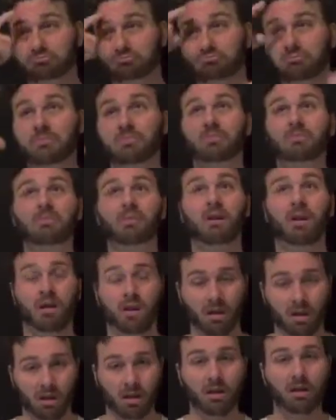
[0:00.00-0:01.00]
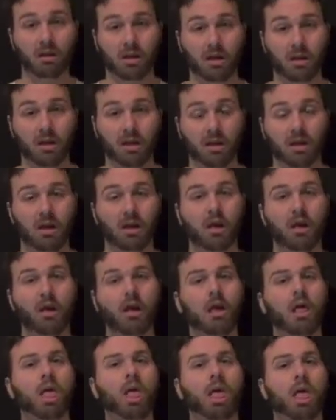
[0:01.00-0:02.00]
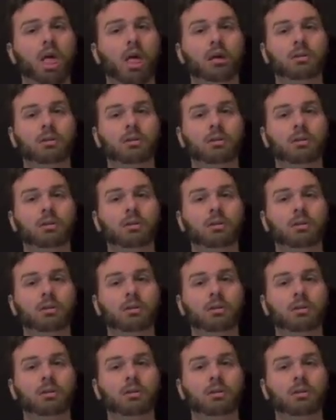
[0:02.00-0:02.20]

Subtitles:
And the beauty of it is that even though